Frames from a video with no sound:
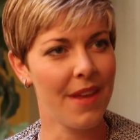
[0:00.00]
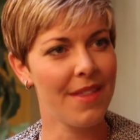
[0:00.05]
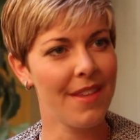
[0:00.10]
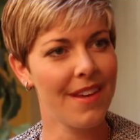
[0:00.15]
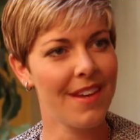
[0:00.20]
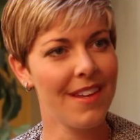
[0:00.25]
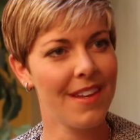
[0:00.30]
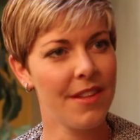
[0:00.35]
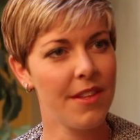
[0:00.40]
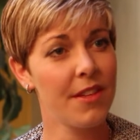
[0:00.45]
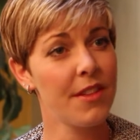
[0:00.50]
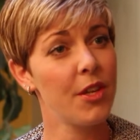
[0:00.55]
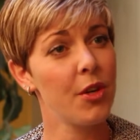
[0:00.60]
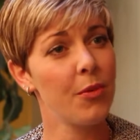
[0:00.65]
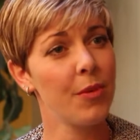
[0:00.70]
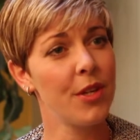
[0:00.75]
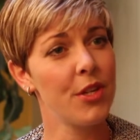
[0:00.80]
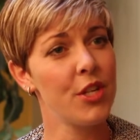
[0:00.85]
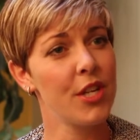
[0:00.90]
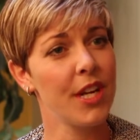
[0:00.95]
way that that
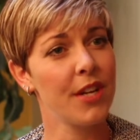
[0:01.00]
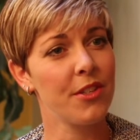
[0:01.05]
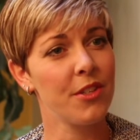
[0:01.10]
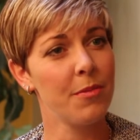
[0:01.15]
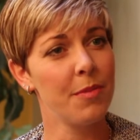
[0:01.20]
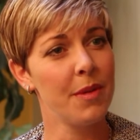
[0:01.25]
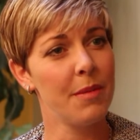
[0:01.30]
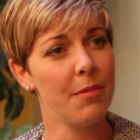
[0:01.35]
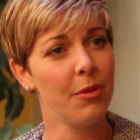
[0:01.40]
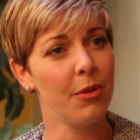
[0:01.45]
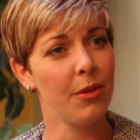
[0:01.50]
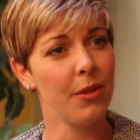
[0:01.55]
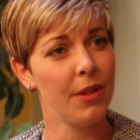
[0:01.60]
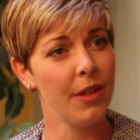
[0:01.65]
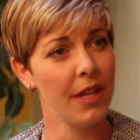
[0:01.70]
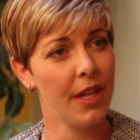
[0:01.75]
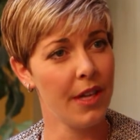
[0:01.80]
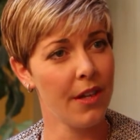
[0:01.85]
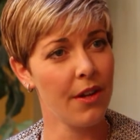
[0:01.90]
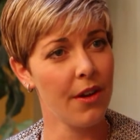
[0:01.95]
they're reaching out to people
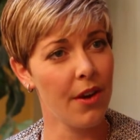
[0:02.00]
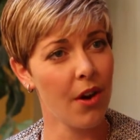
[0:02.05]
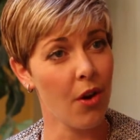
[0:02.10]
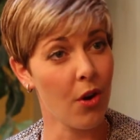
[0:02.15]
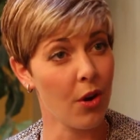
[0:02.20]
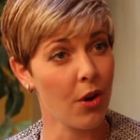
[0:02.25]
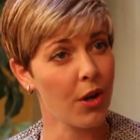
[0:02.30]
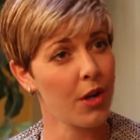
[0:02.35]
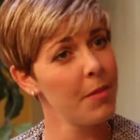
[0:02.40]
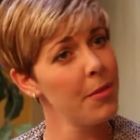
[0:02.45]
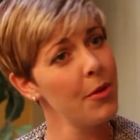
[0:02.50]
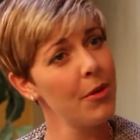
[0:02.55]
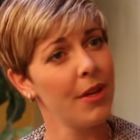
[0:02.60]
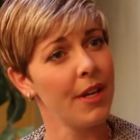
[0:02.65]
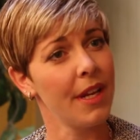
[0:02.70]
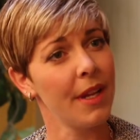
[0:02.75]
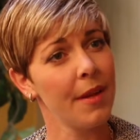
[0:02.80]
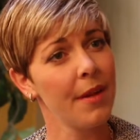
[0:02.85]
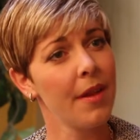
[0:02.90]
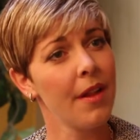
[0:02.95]
in our
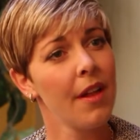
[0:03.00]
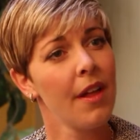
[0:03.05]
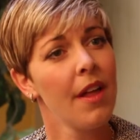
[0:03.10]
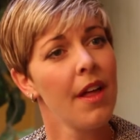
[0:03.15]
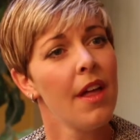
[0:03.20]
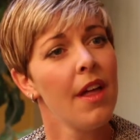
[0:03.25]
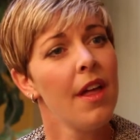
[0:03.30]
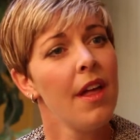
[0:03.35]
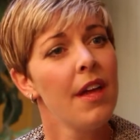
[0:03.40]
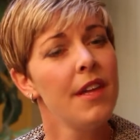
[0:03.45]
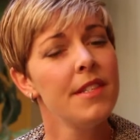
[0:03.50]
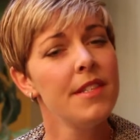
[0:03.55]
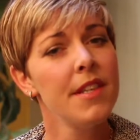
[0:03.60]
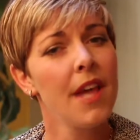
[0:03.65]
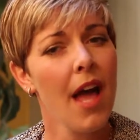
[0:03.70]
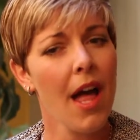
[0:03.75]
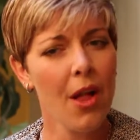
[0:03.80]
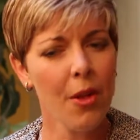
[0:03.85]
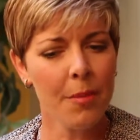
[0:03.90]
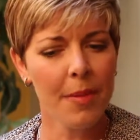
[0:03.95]
community.
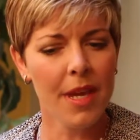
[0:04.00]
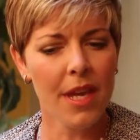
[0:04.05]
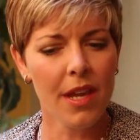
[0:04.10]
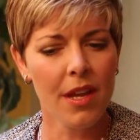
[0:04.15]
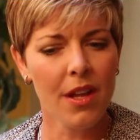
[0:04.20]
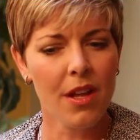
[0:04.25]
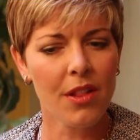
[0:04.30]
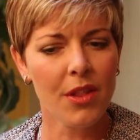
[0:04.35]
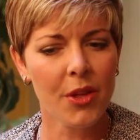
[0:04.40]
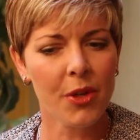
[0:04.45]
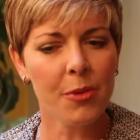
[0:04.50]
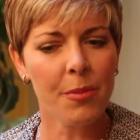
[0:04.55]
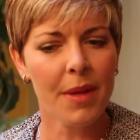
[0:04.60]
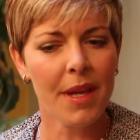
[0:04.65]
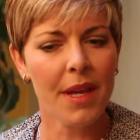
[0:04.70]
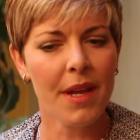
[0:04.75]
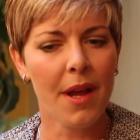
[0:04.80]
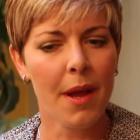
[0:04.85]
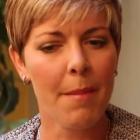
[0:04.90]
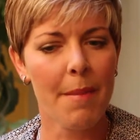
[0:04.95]
Tell me a little
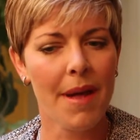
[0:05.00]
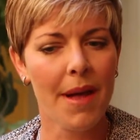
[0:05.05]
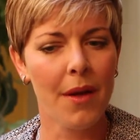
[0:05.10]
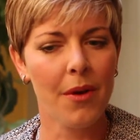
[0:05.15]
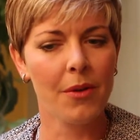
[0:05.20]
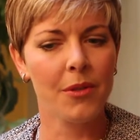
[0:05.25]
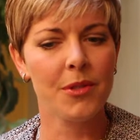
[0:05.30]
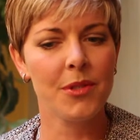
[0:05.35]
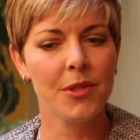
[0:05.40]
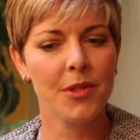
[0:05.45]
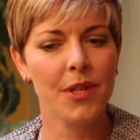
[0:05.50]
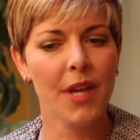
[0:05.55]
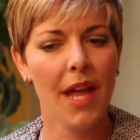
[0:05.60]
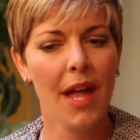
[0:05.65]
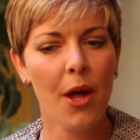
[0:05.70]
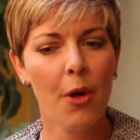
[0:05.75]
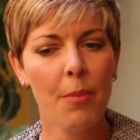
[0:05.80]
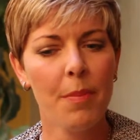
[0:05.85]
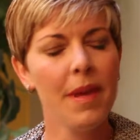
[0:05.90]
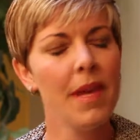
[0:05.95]
bit about
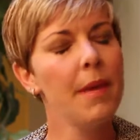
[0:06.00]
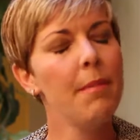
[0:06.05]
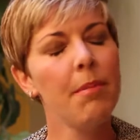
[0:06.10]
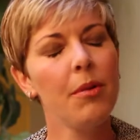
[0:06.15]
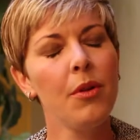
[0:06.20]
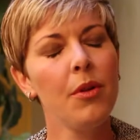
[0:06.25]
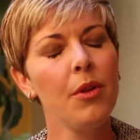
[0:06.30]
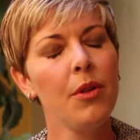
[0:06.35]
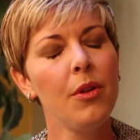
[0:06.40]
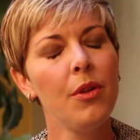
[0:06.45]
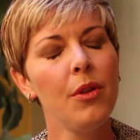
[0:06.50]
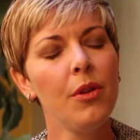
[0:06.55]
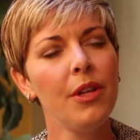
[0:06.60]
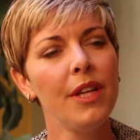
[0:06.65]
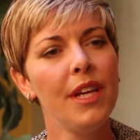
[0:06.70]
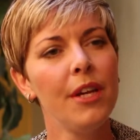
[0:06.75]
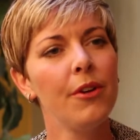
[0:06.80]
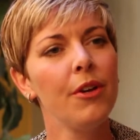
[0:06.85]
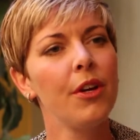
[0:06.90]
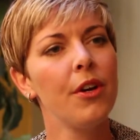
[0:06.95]
how
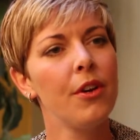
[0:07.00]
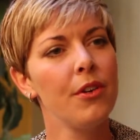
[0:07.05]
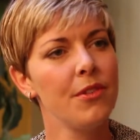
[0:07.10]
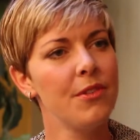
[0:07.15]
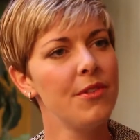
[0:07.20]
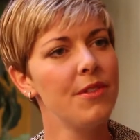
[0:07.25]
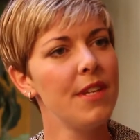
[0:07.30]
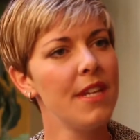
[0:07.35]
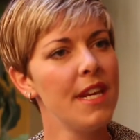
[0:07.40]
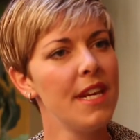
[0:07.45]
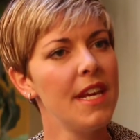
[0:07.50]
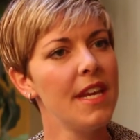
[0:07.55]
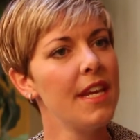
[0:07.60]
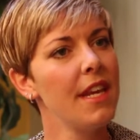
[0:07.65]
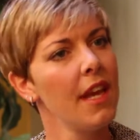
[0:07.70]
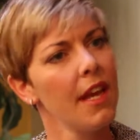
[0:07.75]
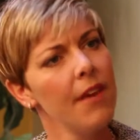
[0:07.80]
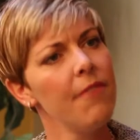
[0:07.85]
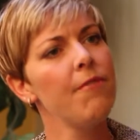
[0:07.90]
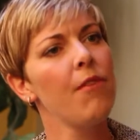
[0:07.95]
people here in Carson City
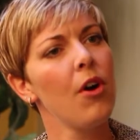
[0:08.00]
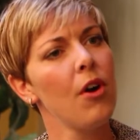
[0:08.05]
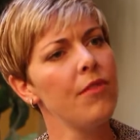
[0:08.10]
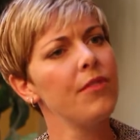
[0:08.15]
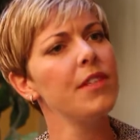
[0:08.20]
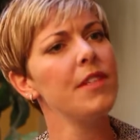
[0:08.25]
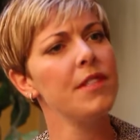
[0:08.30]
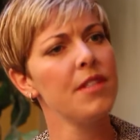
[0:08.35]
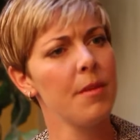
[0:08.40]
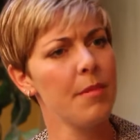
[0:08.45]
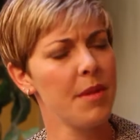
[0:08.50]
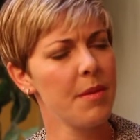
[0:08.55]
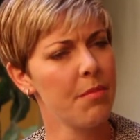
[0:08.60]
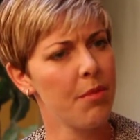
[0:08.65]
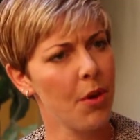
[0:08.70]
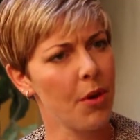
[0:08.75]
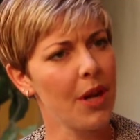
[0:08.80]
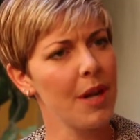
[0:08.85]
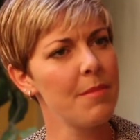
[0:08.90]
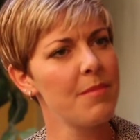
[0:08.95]
can get involved in some of the
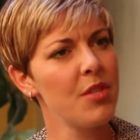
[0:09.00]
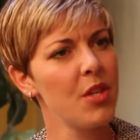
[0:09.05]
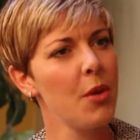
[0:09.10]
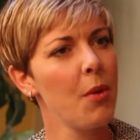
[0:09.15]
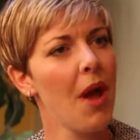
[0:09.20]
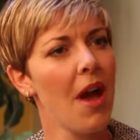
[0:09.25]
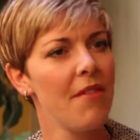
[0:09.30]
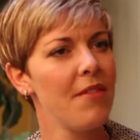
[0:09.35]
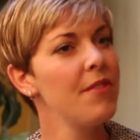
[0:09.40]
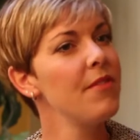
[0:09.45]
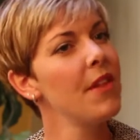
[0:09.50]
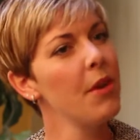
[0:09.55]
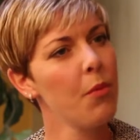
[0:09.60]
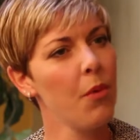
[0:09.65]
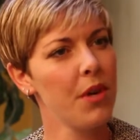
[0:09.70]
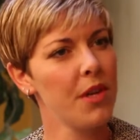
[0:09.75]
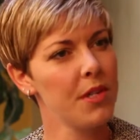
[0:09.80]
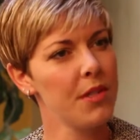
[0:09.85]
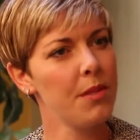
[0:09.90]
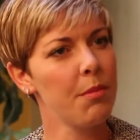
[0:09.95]
programs that you have if they
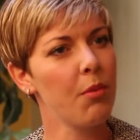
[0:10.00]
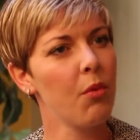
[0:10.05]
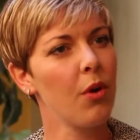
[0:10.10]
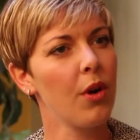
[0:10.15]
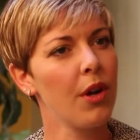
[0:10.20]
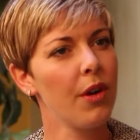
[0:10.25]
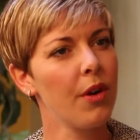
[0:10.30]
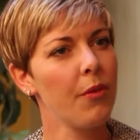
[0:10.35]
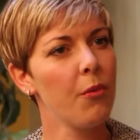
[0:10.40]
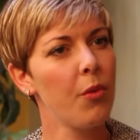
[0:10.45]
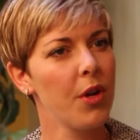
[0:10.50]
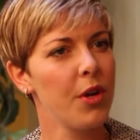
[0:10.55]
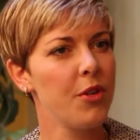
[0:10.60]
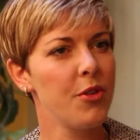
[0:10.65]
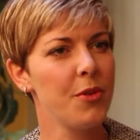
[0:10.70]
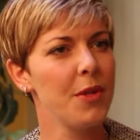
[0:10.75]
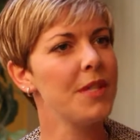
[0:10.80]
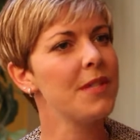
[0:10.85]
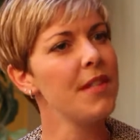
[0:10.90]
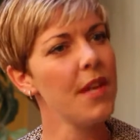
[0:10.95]
want to support what
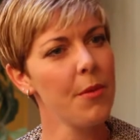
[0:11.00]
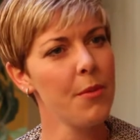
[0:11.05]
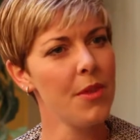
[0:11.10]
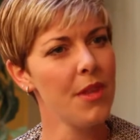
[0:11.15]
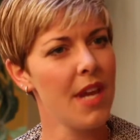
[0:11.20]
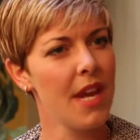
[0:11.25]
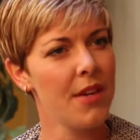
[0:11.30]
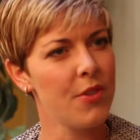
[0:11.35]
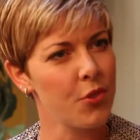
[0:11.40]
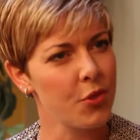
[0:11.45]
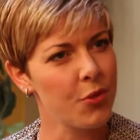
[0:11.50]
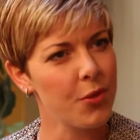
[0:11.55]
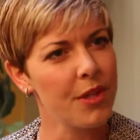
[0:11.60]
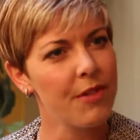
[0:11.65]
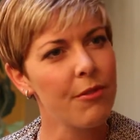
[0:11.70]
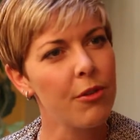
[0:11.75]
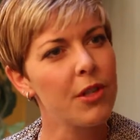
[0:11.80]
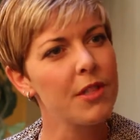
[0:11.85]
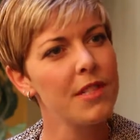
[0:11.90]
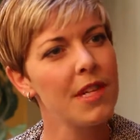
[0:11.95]
you're doing, say with the Angel
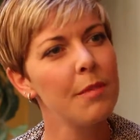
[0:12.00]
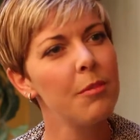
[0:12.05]
Tree, for